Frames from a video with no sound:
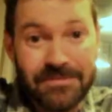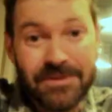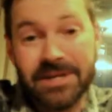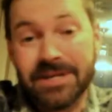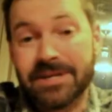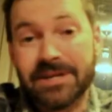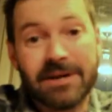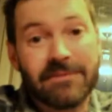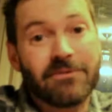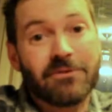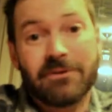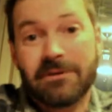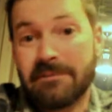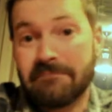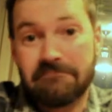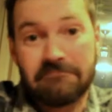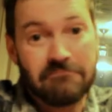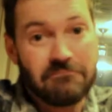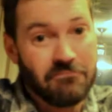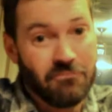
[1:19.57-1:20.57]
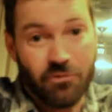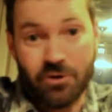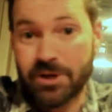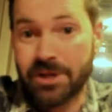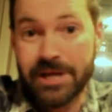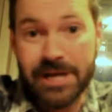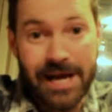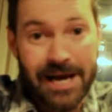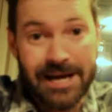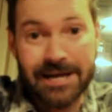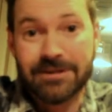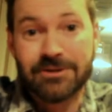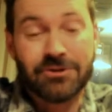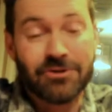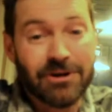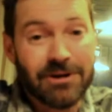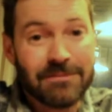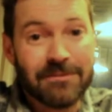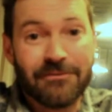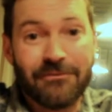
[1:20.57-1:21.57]
He'd never really hiked a
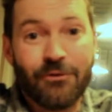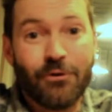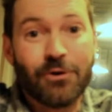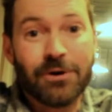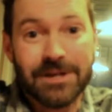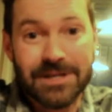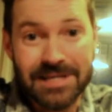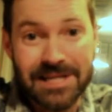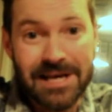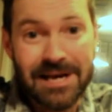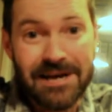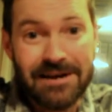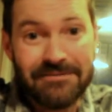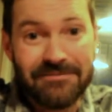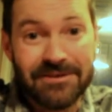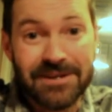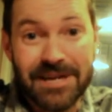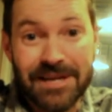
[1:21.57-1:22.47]
trail before in his life,